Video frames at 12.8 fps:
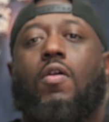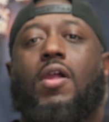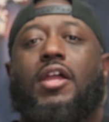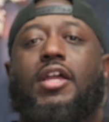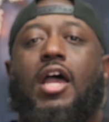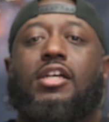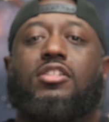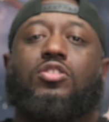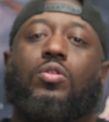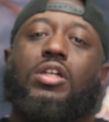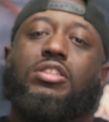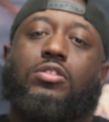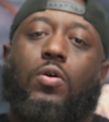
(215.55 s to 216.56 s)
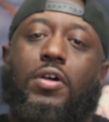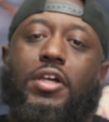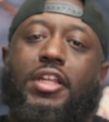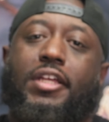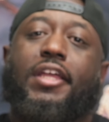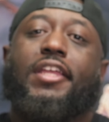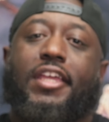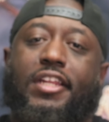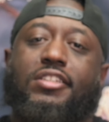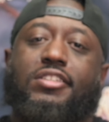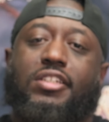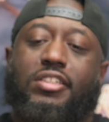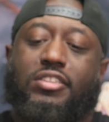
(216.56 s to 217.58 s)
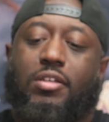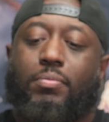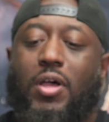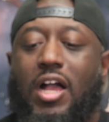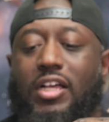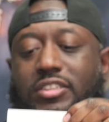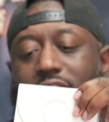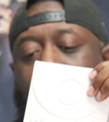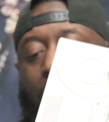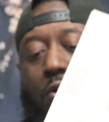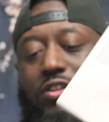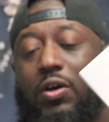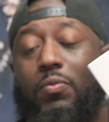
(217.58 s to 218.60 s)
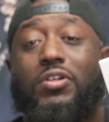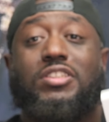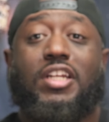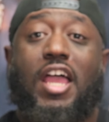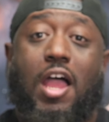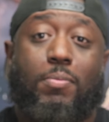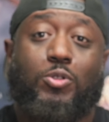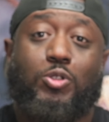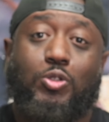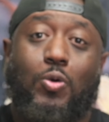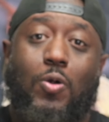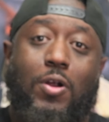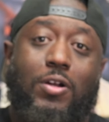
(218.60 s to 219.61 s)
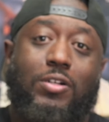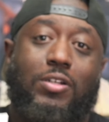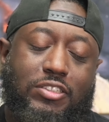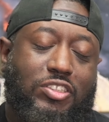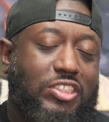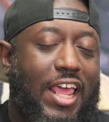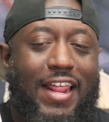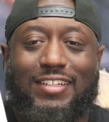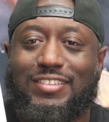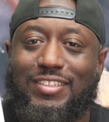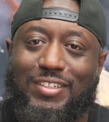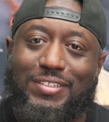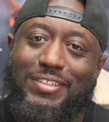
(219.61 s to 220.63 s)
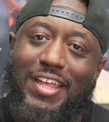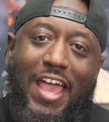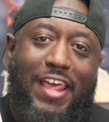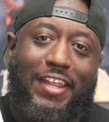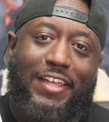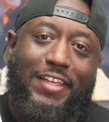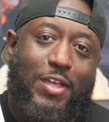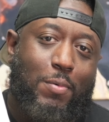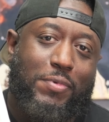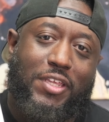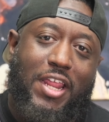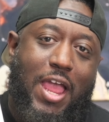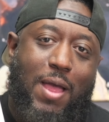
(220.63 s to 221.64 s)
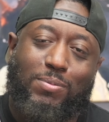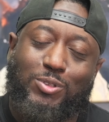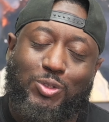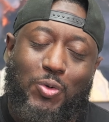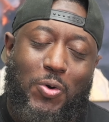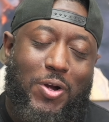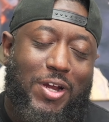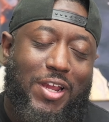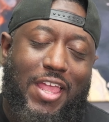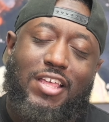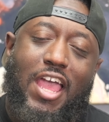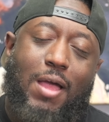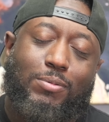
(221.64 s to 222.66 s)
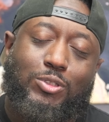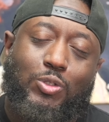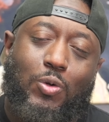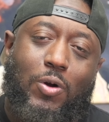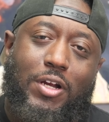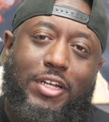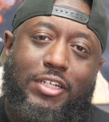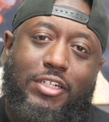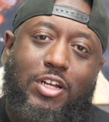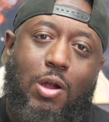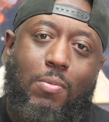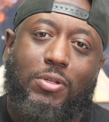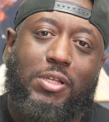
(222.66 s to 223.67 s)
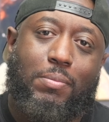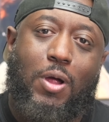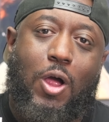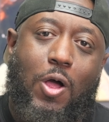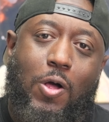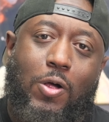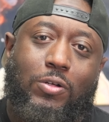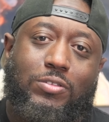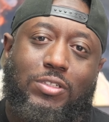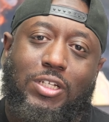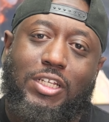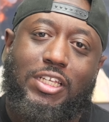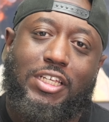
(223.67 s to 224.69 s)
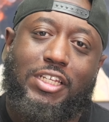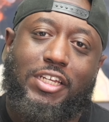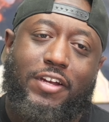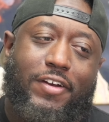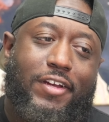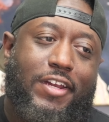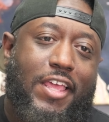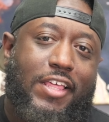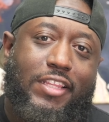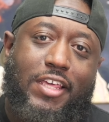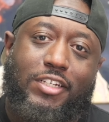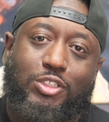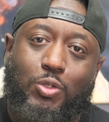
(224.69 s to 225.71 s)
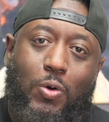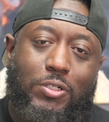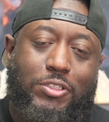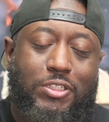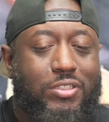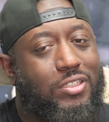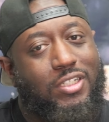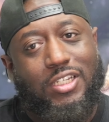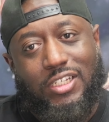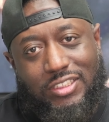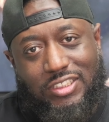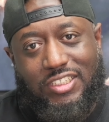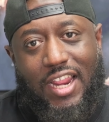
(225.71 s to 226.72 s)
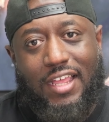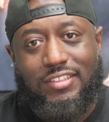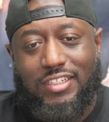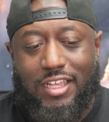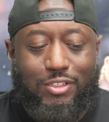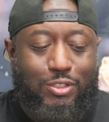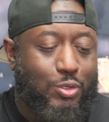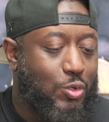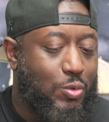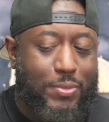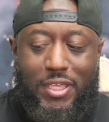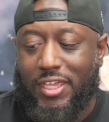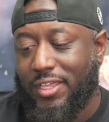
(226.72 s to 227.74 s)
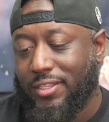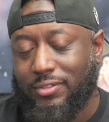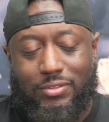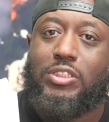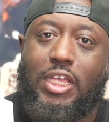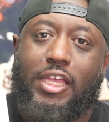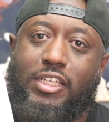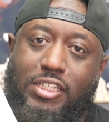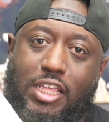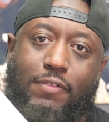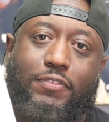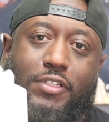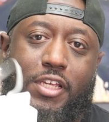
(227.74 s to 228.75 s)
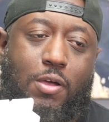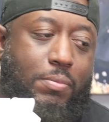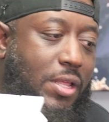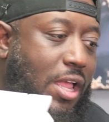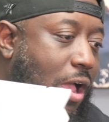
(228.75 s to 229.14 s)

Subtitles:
All right, guys, so let's go ahead and get into this unboxing. Of course, I went to the Apple store. Shout out to the guy that helped me in the Apple store in Cumberland Mall here in Atlanta, Georgia. Shout out to that dude, man. Yeah, he definitely helped me